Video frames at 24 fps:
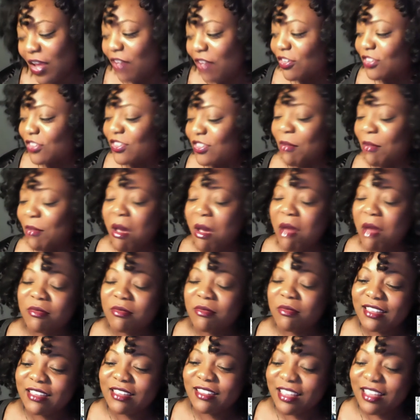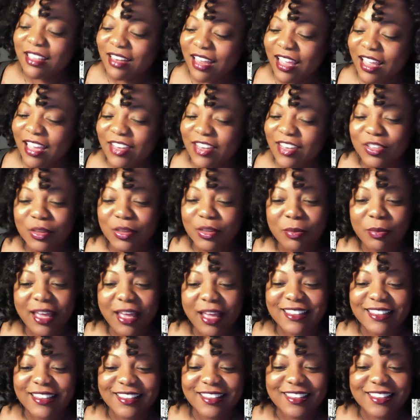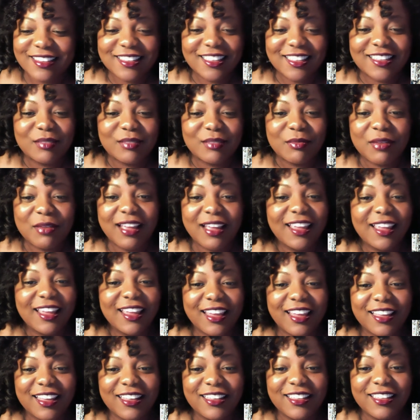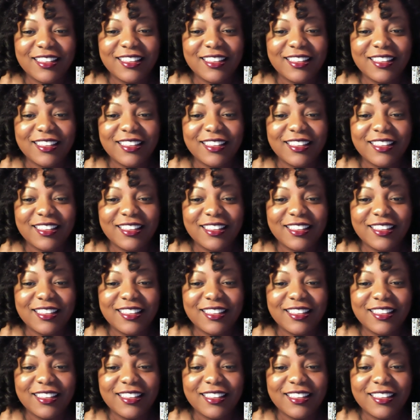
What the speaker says: for some odd reason, Angela Bassett sits in my head.